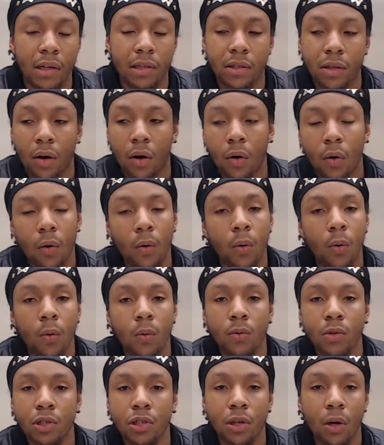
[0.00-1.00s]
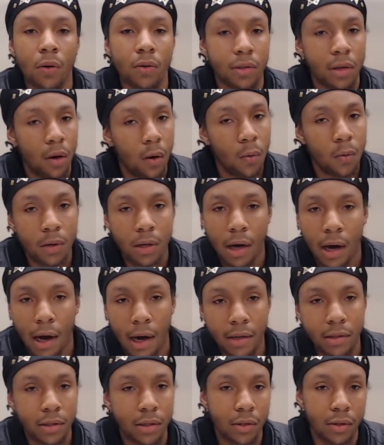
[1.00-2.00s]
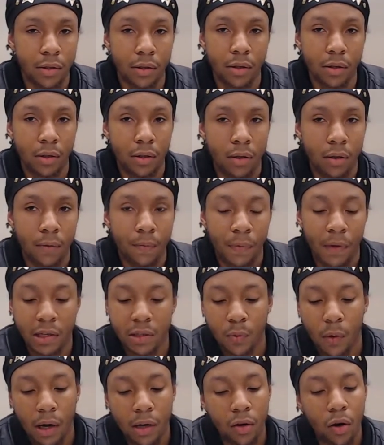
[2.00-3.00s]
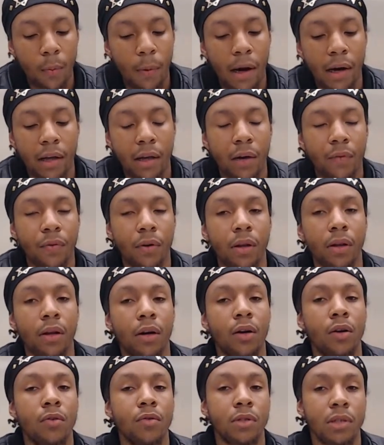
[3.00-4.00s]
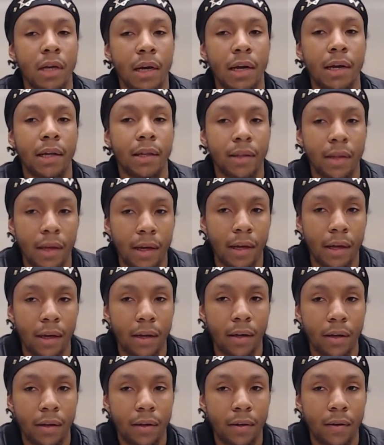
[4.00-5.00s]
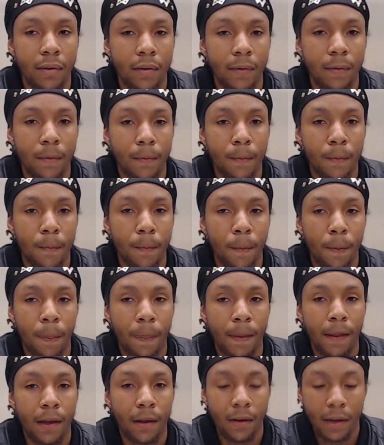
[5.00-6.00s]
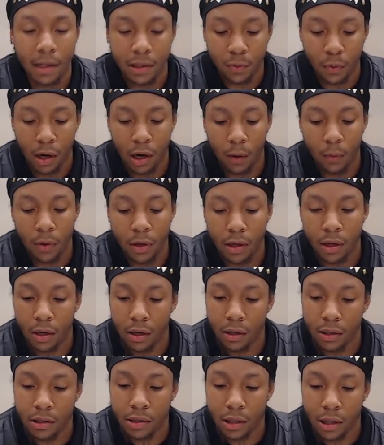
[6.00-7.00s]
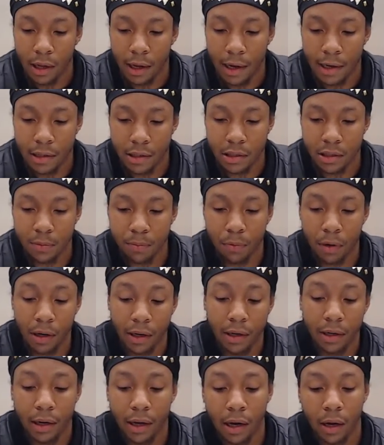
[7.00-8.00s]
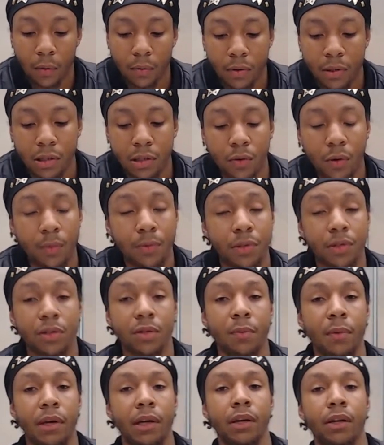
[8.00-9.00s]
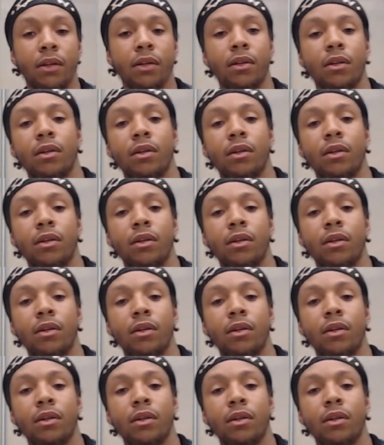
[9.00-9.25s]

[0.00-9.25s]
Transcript: It's a whole show, a whole concert. That's why nobody ever learns anything. And that's why we in these classes break it down what the scriptures mean.